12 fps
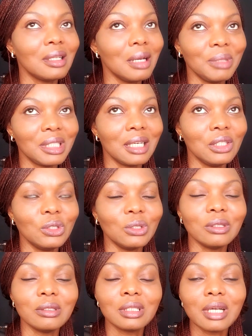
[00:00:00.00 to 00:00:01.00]
let me tell you,
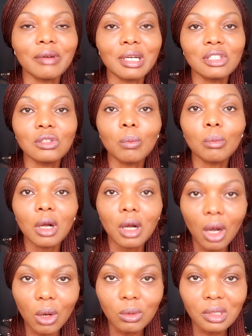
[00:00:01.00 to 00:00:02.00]
there are some
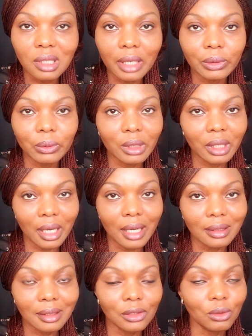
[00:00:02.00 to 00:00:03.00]
calls that you
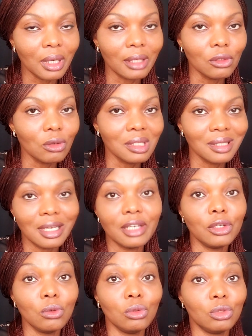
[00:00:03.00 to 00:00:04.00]
get you cannot say
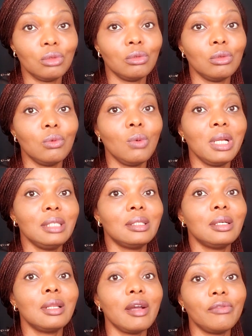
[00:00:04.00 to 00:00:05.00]
no to when it's
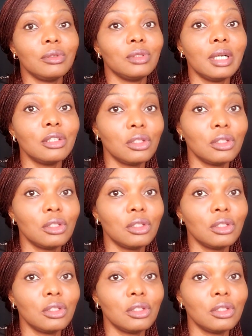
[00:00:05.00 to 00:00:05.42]
a life or death